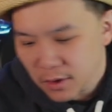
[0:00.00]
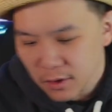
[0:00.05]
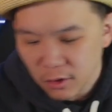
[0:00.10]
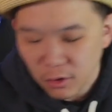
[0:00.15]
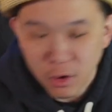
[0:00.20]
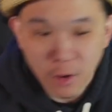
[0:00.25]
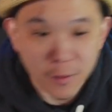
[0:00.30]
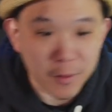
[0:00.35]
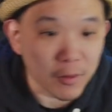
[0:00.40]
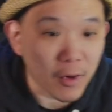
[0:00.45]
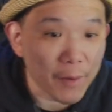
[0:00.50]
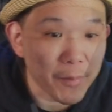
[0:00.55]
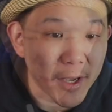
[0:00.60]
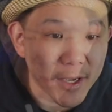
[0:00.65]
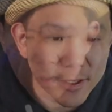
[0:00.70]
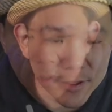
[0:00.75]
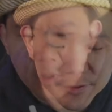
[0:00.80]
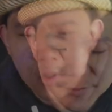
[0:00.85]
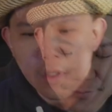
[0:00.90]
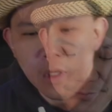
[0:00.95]
we'll be right
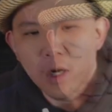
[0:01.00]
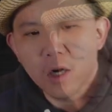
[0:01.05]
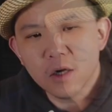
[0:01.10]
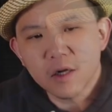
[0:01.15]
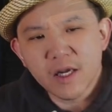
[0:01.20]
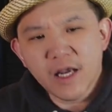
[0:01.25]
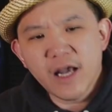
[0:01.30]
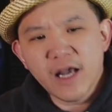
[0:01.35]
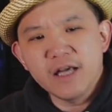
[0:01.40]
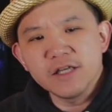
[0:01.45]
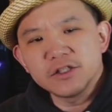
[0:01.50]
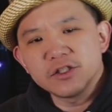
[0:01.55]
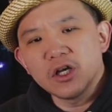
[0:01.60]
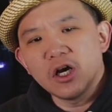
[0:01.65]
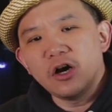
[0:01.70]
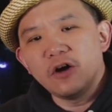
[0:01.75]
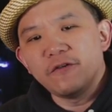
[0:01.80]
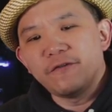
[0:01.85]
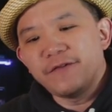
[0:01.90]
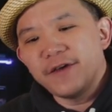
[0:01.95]
back. Okay,
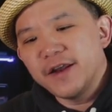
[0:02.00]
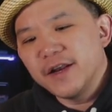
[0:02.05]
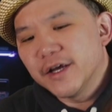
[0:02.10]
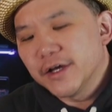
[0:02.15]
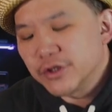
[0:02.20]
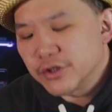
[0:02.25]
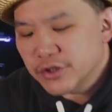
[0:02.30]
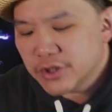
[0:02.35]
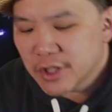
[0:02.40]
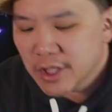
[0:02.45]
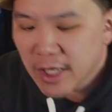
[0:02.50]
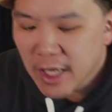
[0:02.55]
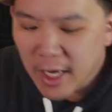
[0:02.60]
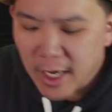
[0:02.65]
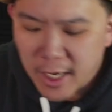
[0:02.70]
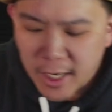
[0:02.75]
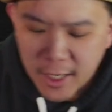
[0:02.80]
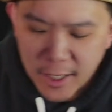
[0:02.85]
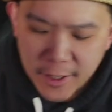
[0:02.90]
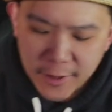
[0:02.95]
so finished.
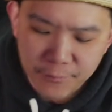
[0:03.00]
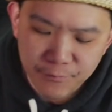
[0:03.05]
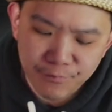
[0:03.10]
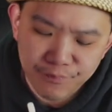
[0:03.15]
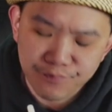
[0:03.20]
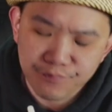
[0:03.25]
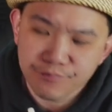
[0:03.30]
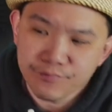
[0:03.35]
Um,